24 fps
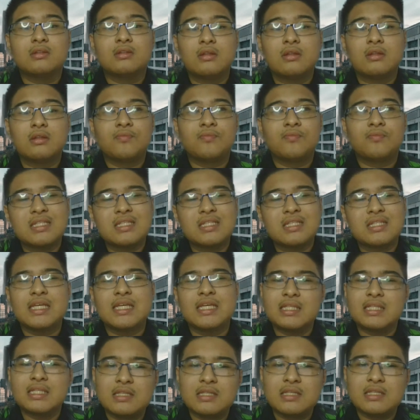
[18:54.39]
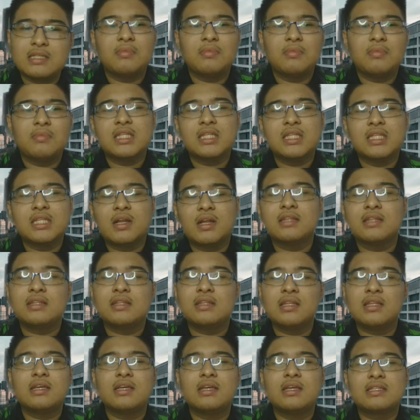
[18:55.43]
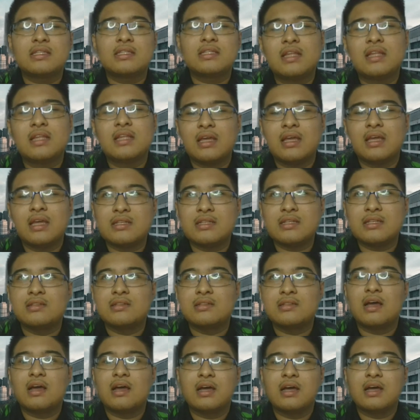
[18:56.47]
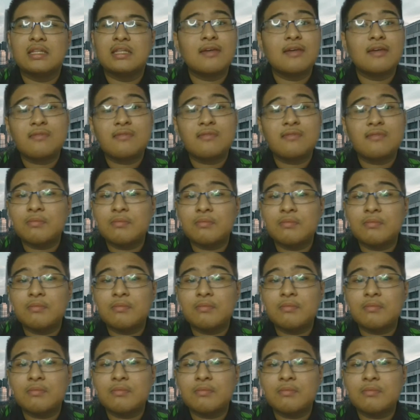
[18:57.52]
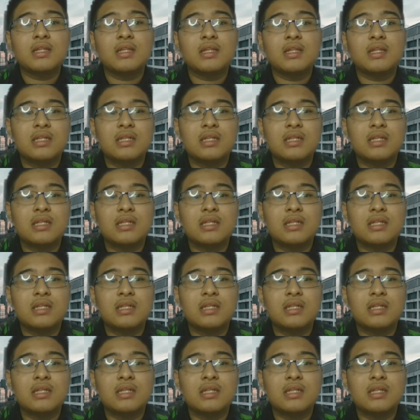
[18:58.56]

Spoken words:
does exist, but the reality is there has never been a nanochip